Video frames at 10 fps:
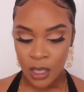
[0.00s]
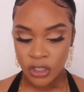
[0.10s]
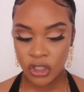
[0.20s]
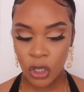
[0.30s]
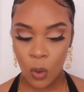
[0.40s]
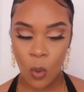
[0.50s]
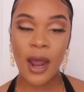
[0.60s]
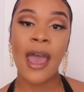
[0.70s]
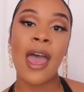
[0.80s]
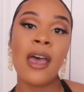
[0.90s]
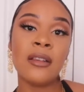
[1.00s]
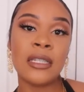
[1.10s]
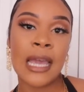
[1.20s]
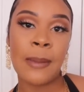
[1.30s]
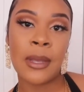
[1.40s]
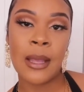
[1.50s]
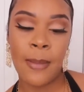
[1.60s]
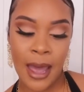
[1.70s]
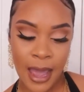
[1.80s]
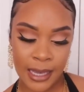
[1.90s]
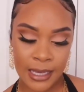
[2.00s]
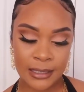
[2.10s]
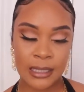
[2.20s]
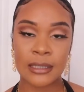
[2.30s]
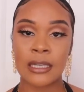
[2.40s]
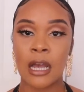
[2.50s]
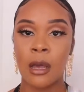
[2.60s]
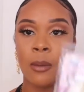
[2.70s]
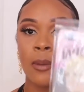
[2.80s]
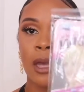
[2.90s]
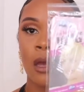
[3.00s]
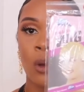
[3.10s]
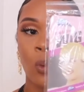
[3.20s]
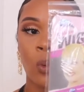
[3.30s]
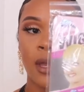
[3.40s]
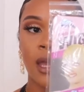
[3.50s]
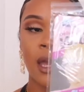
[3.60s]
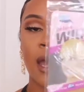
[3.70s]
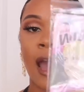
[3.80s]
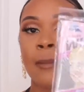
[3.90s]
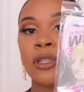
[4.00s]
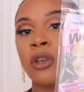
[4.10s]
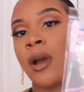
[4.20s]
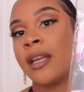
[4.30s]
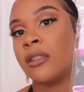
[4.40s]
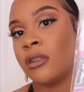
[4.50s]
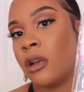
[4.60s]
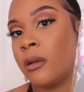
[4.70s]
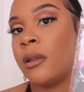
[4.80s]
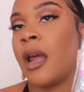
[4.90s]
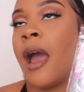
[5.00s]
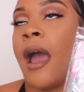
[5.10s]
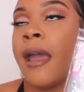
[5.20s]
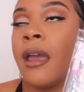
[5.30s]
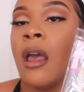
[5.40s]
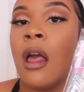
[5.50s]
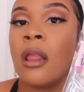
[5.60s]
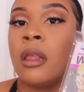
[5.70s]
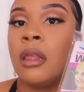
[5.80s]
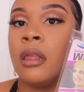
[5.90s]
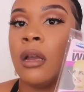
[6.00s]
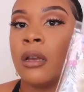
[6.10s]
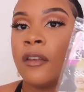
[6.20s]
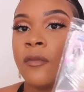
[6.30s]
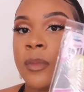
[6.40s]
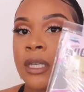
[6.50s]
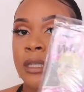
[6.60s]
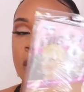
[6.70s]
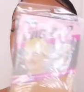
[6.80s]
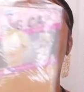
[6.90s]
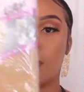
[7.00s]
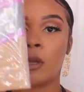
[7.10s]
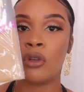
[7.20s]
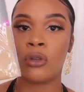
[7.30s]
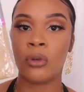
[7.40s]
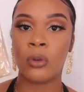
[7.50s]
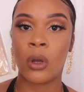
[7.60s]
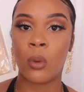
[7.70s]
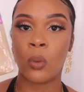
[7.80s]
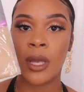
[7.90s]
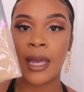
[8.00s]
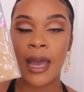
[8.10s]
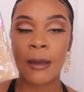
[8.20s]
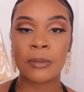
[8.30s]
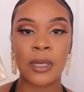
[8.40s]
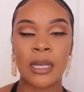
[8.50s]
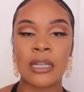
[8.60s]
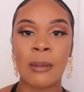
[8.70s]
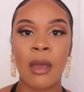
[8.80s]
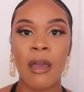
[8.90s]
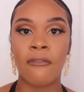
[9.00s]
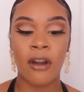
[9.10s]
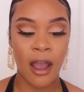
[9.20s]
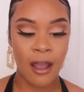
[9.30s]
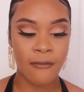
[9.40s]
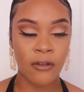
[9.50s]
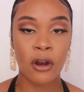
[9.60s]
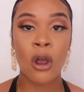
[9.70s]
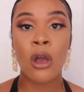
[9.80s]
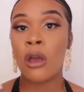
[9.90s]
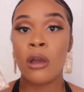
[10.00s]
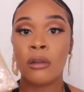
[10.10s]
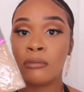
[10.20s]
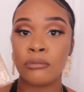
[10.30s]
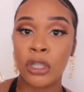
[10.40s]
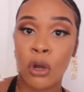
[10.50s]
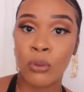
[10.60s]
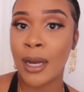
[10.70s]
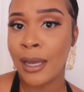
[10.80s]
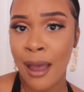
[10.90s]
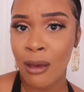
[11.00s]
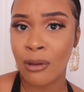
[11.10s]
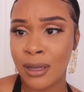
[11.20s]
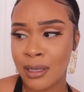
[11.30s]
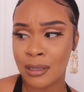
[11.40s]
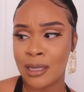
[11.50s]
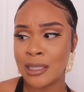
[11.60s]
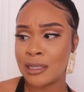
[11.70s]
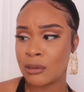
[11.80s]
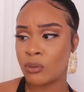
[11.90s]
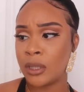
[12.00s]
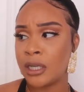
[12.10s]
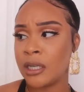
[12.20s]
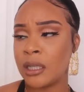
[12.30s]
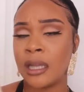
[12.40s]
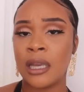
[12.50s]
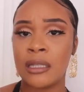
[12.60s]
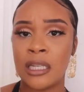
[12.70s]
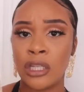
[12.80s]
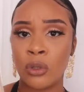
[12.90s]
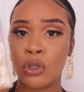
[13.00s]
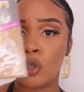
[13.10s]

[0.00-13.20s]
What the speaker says: So what else came in the bag is some wig caps. You guys know that I love me some nude wig caps because I'm forever, you know, running out, and it's really good that they send you